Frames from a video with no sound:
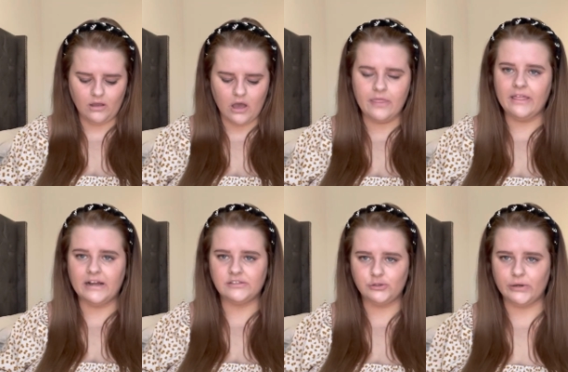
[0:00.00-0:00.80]
and
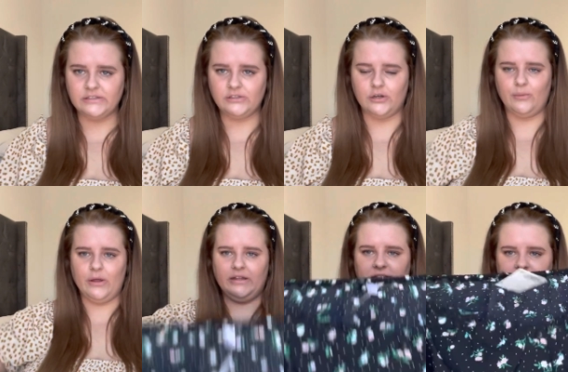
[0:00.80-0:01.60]
that's a 22 and
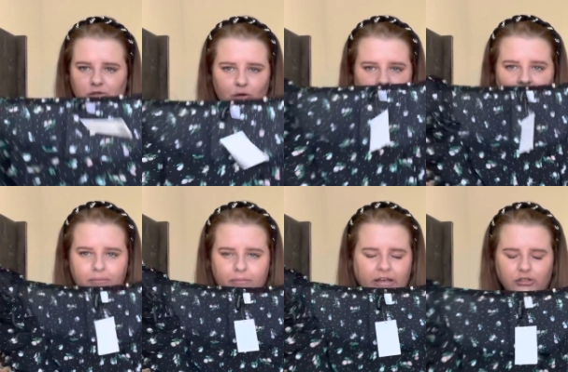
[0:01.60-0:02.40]
it's too big
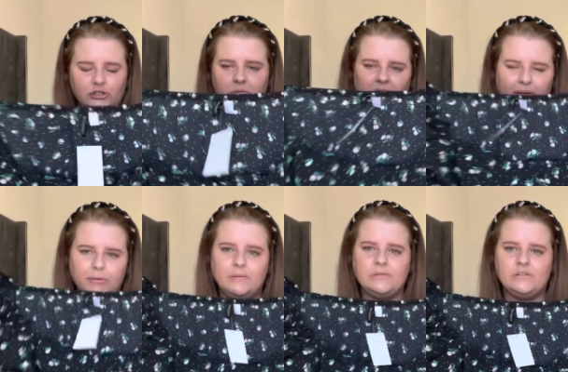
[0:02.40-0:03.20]
on it's too small on my
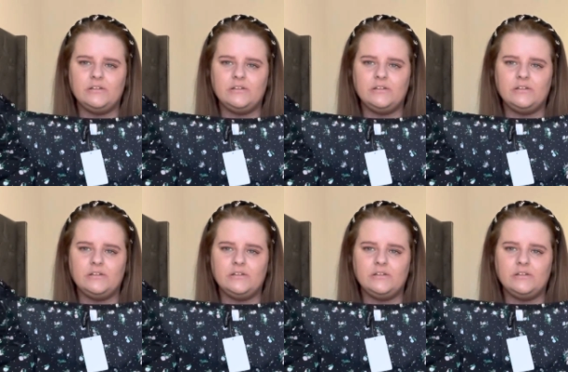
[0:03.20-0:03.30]
boobs